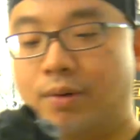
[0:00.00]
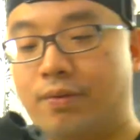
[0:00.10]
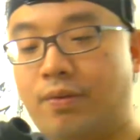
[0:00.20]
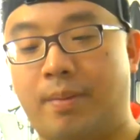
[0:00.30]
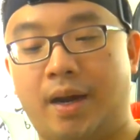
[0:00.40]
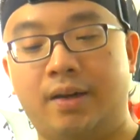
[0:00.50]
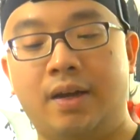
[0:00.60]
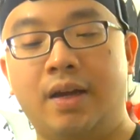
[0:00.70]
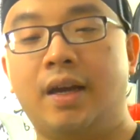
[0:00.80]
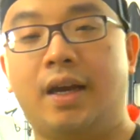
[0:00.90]
work for mine.
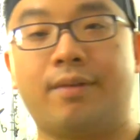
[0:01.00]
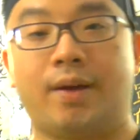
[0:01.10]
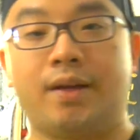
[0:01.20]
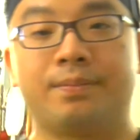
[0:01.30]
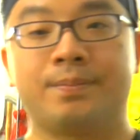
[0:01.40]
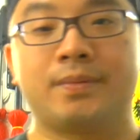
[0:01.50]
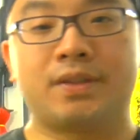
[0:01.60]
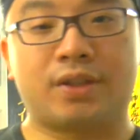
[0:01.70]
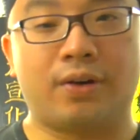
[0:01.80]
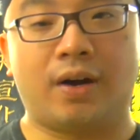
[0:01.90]
Anyway,
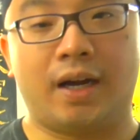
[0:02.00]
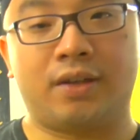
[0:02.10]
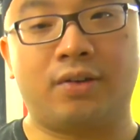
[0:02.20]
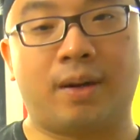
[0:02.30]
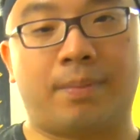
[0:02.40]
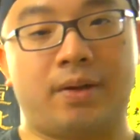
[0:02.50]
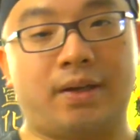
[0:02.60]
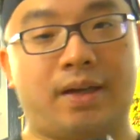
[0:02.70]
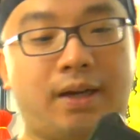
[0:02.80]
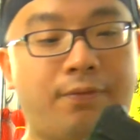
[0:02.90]
so I took apart
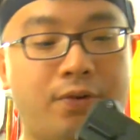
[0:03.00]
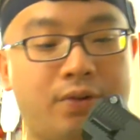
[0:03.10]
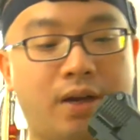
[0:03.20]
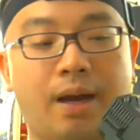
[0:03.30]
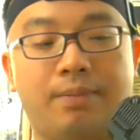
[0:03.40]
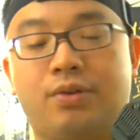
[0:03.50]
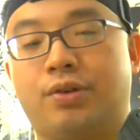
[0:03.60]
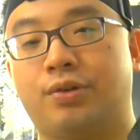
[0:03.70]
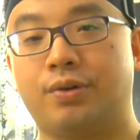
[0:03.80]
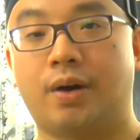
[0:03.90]
the gun a few times
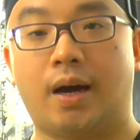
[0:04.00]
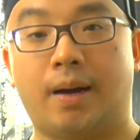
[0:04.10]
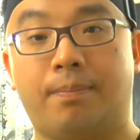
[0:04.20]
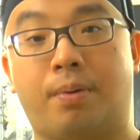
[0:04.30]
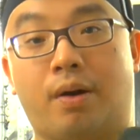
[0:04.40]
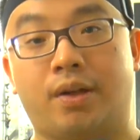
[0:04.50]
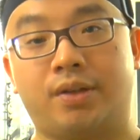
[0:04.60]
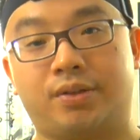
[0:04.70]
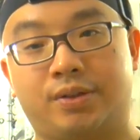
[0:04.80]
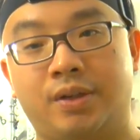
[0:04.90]
to
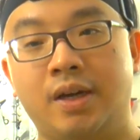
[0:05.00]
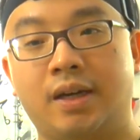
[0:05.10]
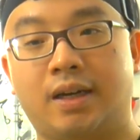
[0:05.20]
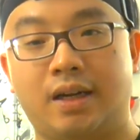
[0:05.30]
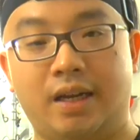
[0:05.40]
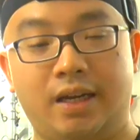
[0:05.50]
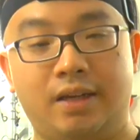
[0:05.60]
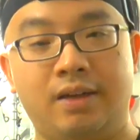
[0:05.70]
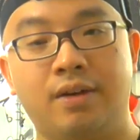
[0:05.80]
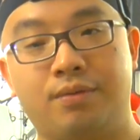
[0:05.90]
polish,
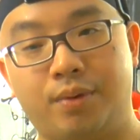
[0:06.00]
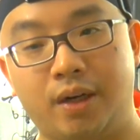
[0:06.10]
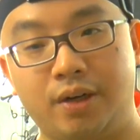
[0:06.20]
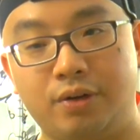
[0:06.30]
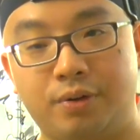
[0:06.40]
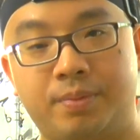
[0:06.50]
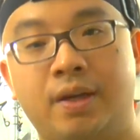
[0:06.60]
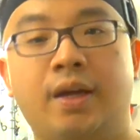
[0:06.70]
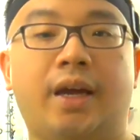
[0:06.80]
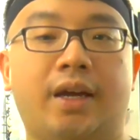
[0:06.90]
clean, re-lubed,
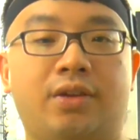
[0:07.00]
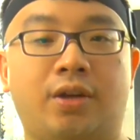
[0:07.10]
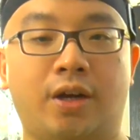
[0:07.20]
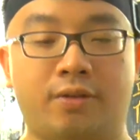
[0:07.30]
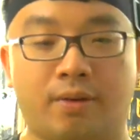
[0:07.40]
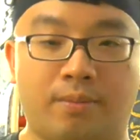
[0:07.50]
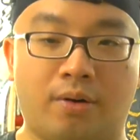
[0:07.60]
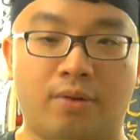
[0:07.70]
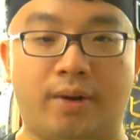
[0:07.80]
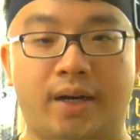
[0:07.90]
and change some
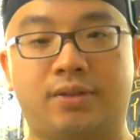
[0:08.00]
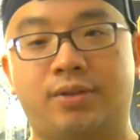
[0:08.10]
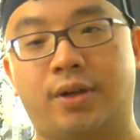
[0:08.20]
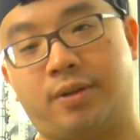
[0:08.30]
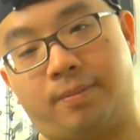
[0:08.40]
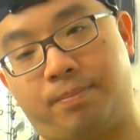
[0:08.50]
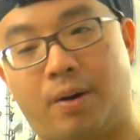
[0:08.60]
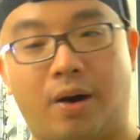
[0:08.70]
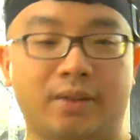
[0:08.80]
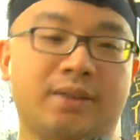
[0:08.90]
O-rings, change some
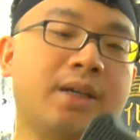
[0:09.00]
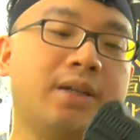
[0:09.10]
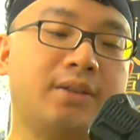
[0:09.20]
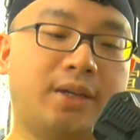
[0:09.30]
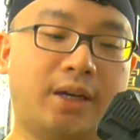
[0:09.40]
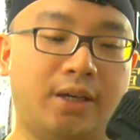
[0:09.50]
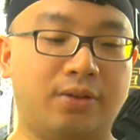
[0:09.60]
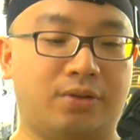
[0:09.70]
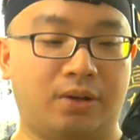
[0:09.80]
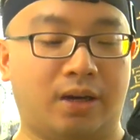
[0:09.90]
parts,
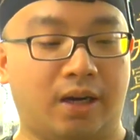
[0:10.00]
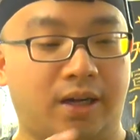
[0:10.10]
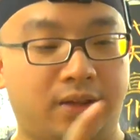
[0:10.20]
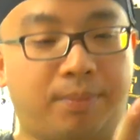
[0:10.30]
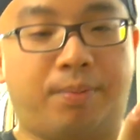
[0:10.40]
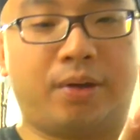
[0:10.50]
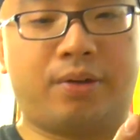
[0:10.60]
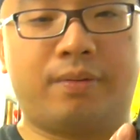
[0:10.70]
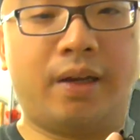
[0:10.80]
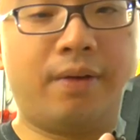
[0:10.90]
change the
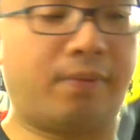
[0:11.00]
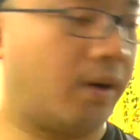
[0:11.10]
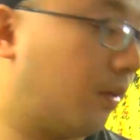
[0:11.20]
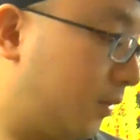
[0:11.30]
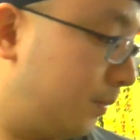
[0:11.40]
pressure relief valve.